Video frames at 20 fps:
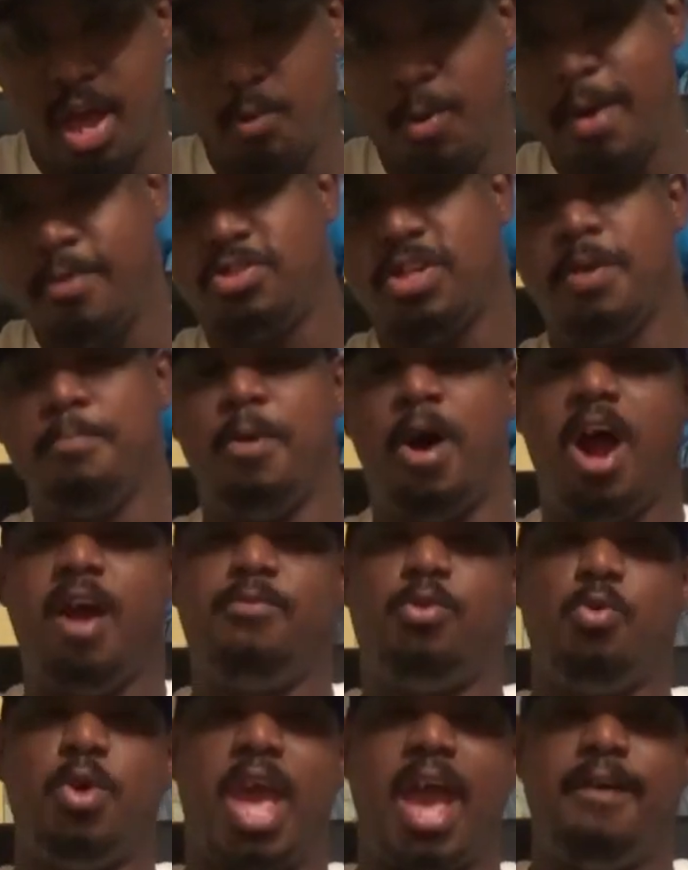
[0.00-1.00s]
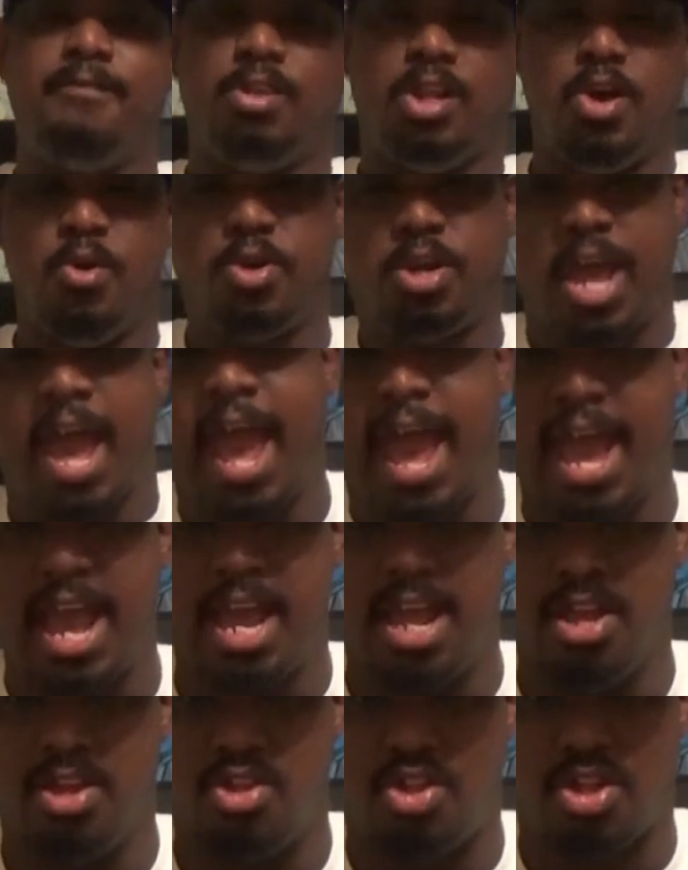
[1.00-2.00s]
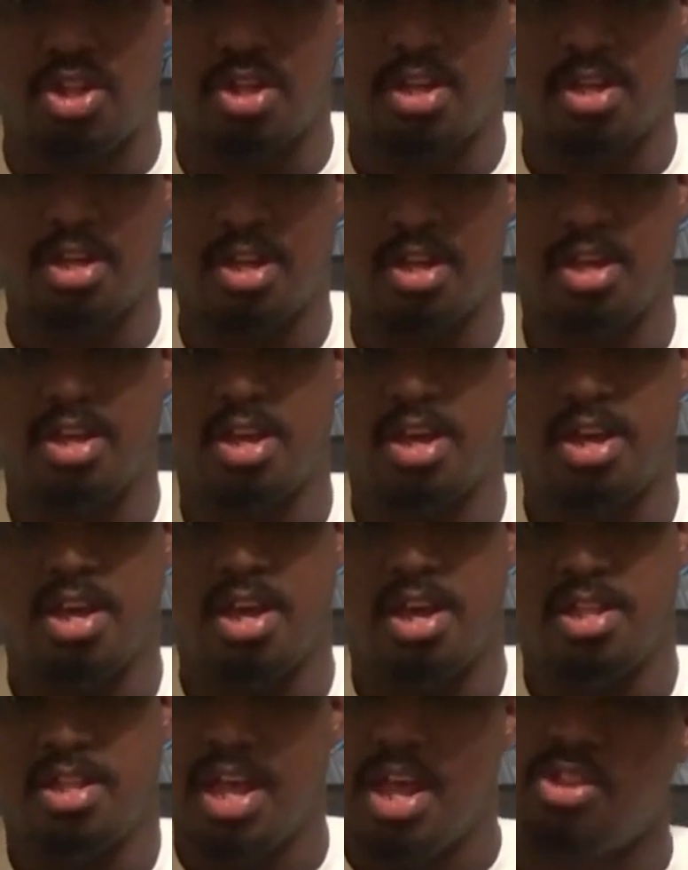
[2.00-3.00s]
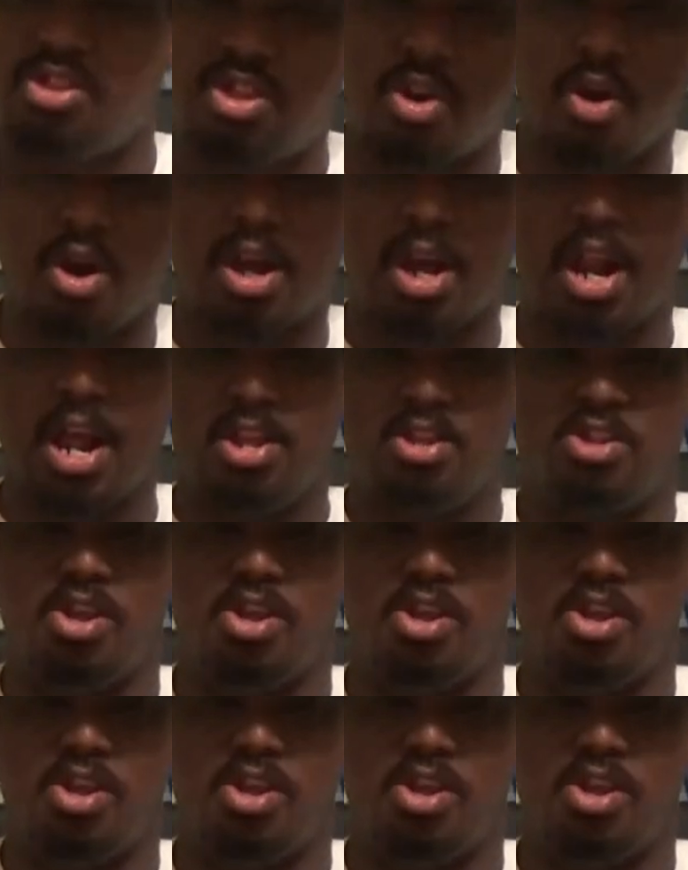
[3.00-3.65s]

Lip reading: And representing Marvel, we have Luke Cage. These 2 are going to